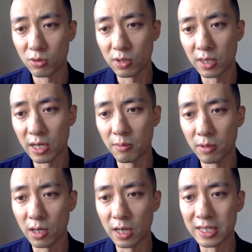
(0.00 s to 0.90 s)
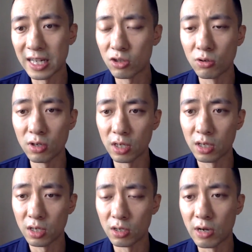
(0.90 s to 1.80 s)
You can get net 30,
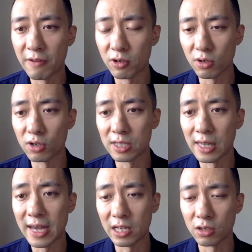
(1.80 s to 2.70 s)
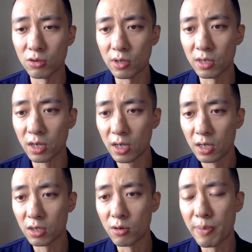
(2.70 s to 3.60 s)
after the goods land, you can,
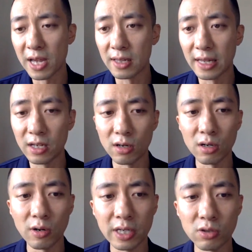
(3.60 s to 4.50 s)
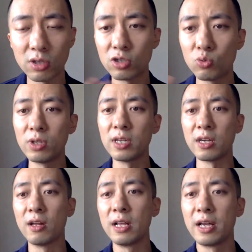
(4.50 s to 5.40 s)
pay later. All right. So this really